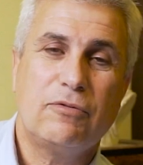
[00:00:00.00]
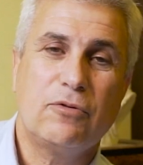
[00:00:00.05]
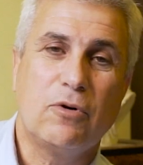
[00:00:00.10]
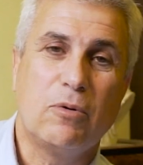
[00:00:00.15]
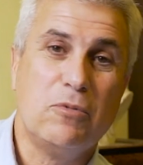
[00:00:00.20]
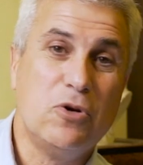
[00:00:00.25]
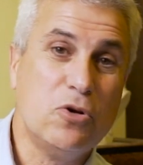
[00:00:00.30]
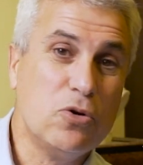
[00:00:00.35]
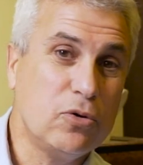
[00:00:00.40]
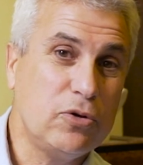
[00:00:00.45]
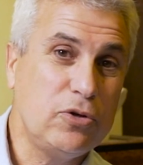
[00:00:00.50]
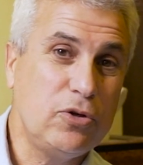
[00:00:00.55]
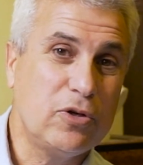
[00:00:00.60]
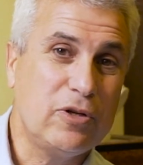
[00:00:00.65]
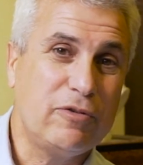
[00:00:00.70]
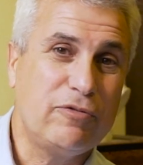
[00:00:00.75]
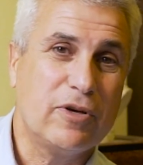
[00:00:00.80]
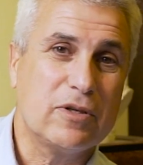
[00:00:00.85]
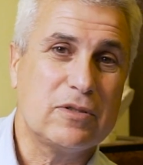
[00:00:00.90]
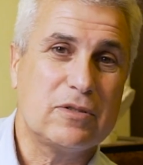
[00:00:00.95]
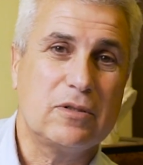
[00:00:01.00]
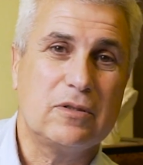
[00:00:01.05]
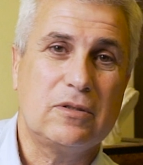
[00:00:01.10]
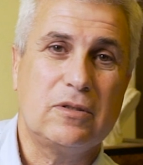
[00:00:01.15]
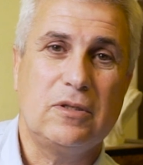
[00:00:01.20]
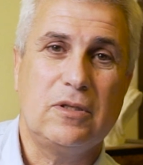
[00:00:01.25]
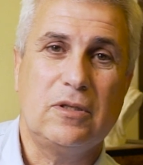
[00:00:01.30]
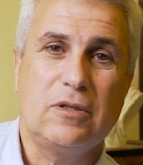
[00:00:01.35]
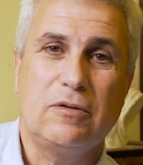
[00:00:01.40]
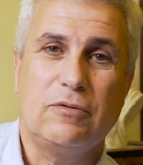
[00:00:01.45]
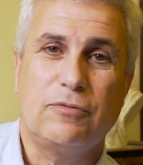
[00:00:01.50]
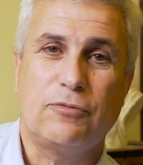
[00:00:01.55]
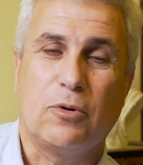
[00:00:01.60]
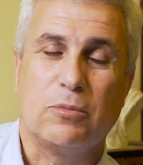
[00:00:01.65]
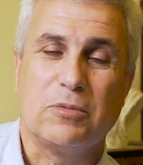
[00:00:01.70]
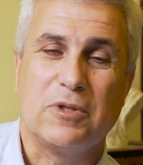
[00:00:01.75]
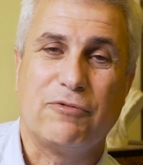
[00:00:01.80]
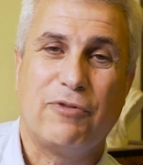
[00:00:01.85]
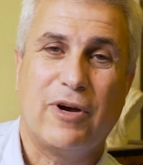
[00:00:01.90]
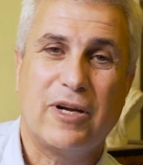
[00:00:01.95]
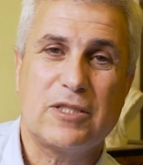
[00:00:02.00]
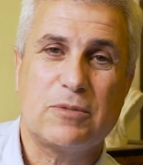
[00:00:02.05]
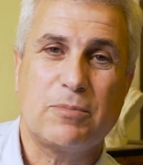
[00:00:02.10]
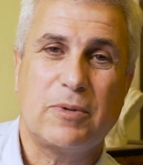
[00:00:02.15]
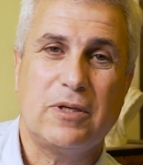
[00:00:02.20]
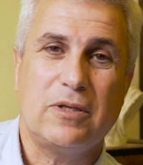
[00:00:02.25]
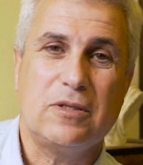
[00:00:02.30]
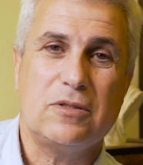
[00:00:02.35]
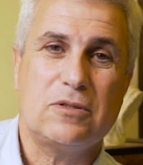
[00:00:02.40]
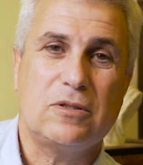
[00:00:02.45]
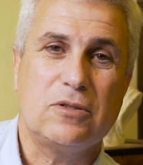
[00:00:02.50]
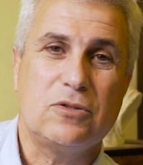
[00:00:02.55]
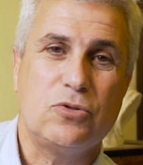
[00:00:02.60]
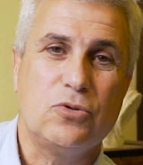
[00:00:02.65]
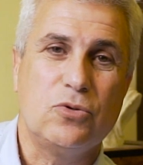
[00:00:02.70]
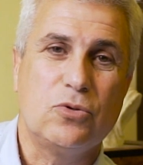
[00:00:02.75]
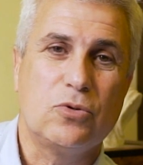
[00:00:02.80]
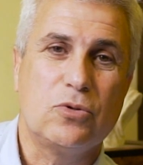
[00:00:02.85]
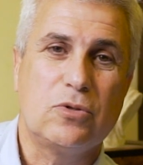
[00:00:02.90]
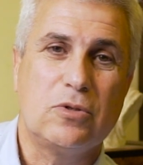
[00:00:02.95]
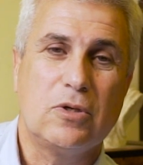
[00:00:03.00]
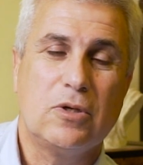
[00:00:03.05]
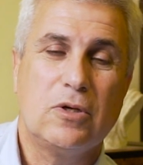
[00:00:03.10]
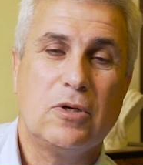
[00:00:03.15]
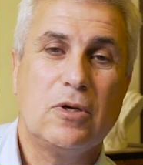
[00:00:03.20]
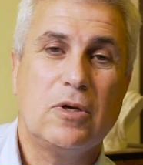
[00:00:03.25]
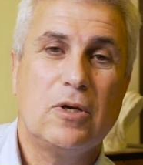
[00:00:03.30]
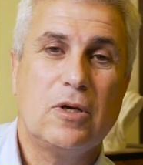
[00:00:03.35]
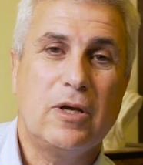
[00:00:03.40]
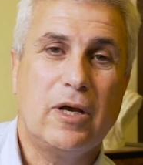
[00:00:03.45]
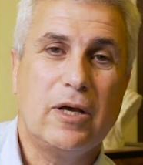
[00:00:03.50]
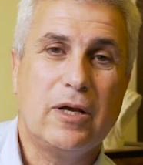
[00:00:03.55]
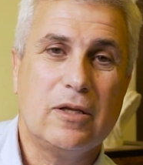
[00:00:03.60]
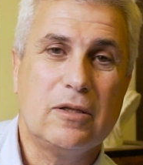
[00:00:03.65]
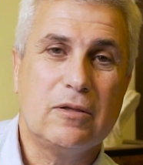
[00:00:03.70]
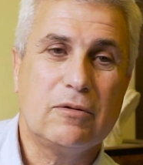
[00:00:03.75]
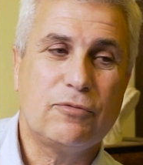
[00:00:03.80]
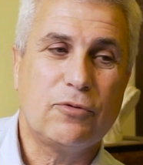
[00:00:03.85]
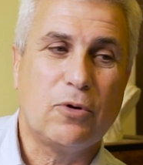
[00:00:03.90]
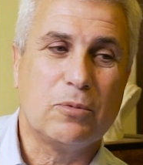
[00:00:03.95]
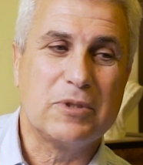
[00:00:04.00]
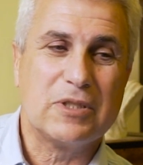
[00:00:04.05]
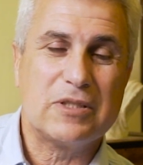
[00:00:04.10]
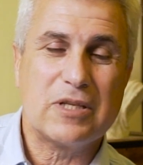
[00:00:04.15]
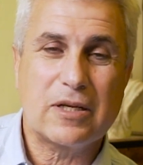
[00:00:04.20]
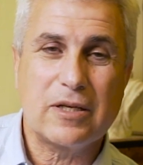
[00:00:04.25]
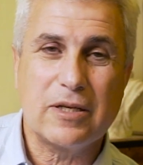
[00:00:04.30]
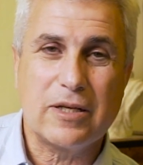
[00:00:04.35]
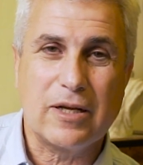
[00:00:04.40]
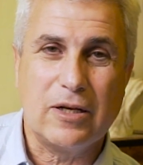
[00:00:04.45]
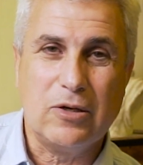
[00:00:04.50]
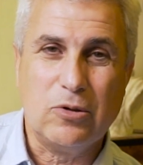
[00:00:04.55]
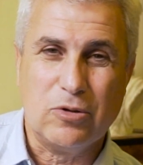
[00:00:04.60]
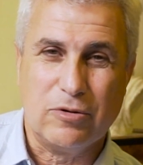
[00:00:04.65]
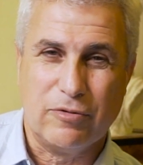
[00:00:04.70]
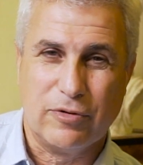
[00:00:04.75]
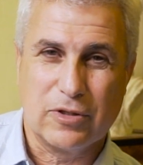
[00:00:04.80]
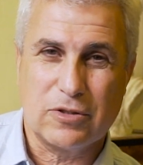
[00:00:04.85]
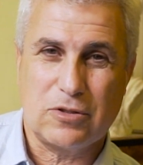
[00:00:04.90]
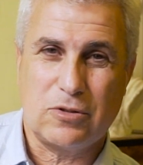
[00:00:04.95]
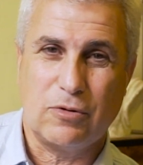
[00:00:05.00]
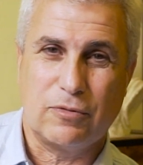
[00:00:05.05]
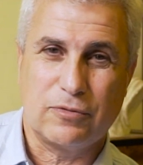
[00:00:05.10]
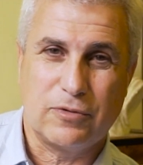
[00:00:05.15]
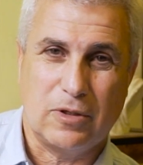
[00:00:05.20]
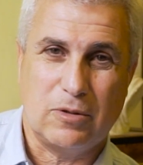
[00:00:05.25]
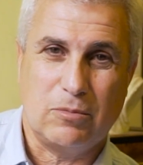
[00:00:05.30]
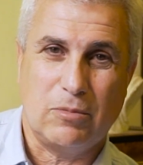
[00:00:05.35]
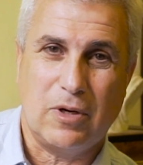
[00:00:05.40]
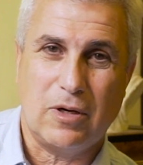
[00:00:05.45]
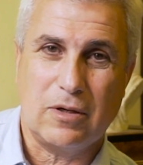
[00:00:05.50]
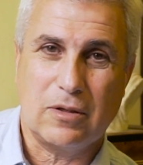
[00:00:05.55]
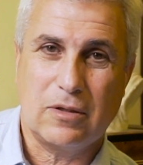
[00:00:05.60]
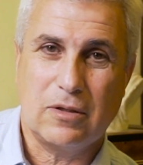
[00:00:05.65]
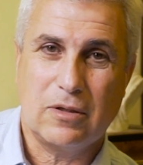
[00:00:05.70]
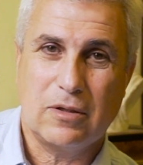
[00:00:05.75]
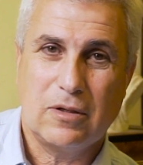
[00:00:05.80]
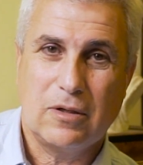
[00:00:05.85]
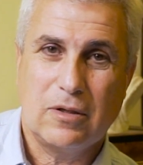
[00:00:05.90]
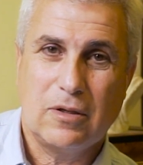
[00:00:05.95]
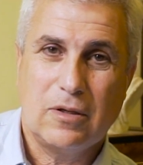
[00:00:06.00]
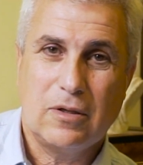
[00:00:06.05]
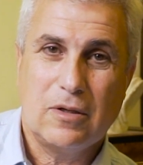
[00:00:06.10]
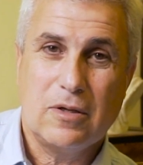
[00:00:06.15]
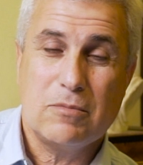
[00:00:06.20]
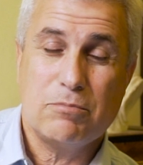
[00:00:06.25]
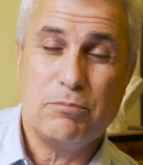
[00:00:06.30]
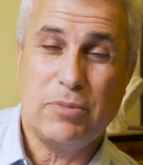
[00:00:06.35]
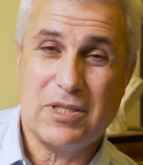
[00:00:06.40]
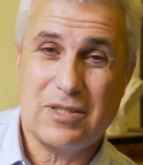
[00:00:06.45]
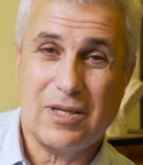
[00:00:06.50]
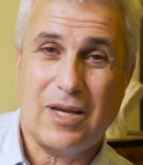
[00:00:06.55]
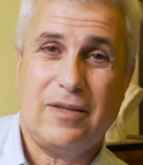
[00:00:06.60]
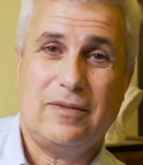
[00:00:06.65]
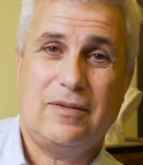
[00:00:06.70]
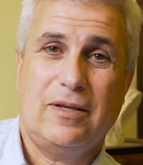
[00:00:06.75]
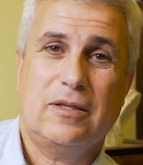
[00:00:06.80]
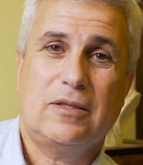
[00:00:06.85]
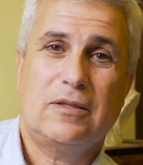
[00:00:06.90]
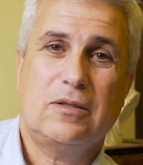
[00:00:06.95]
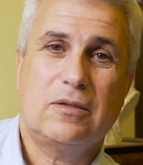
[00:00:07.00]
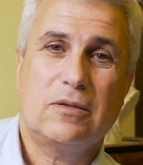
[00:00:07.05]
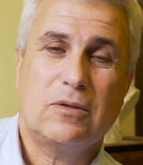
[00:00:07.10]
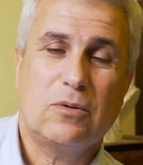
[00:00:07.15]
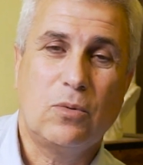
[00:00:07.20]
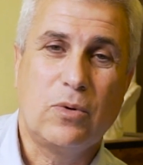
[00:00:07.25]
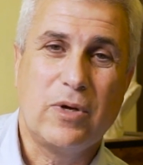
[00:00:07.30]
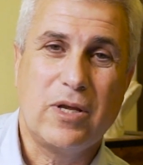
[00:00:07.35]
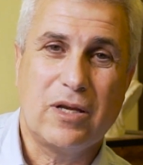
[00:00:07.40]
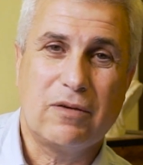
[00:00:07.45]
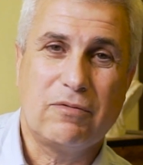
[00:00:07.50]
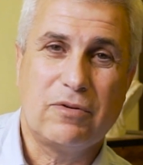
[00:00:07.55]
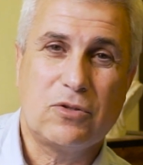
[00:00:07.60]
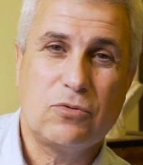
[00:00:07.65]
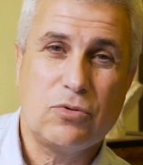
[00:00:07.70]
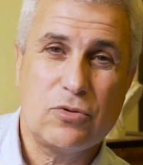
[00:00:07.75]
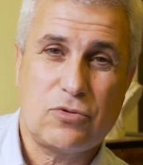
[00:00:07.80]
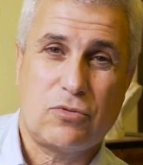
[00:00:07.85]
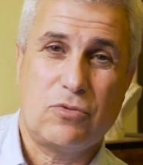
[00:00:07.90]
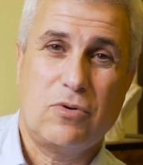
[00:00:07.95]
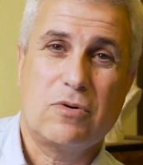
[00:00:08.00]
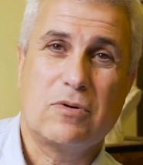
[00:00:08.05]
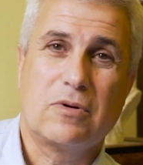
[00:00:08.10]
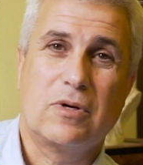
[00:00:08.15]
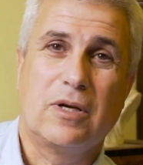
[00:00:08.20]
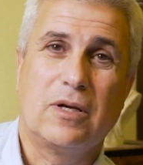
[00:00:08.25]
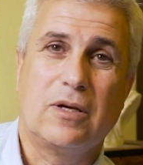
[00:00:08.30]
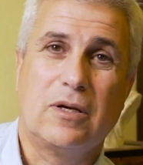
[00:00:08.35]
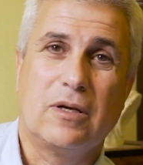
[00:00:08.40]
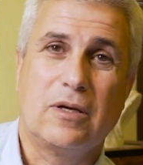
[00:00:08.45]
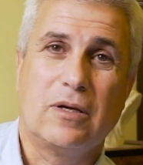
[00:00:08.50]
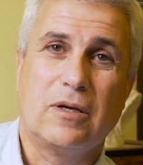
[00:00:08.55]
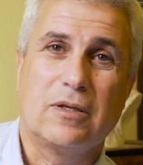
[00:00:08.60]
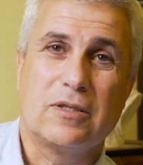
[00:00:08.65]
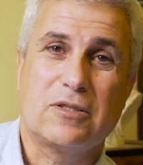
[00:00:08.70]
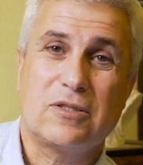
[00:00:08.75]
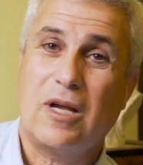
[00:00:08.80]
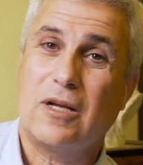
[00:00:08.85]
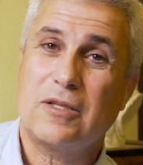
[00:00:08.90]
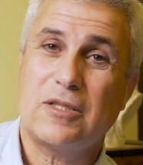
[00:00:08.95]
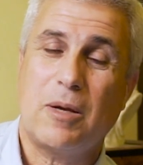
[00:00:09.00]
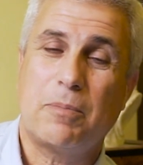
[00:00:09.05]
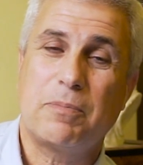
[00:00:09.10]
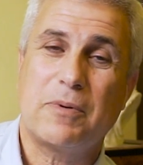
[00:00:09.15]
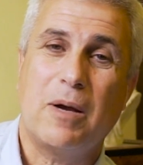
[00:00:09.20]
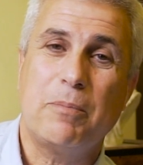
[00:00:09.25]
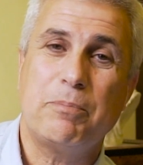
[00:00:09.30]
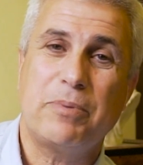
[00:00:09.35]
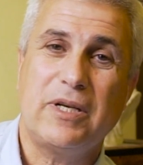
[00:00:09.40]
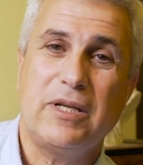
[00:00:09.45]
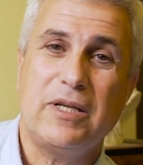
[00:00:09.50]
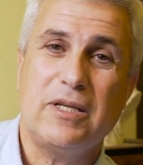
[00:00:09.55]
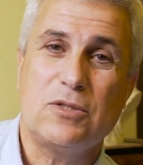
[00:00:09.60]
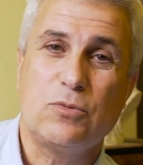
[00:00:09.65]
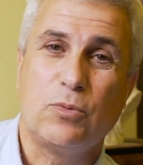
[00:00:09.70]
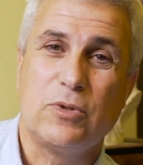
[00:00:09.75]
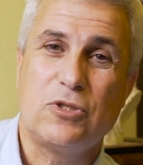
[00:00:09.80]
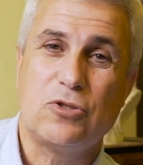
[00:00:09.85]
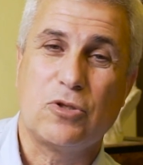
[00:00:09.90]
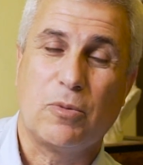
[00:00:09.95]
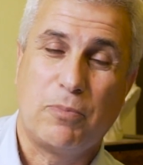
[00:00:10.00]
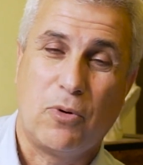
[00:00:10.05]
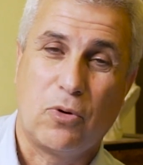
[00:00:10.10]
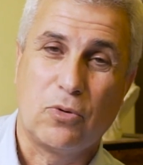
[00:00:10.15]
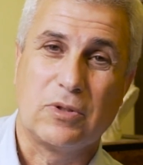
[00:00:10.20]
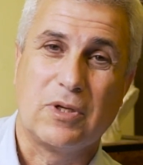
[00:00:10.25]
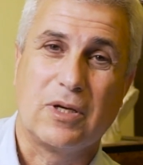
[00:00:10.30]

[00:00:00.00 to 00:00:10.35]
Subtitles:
from Lund University, from the Weizmann Institute, and from the Technical University of Denmark. Beside that, we have two strong startup companies which support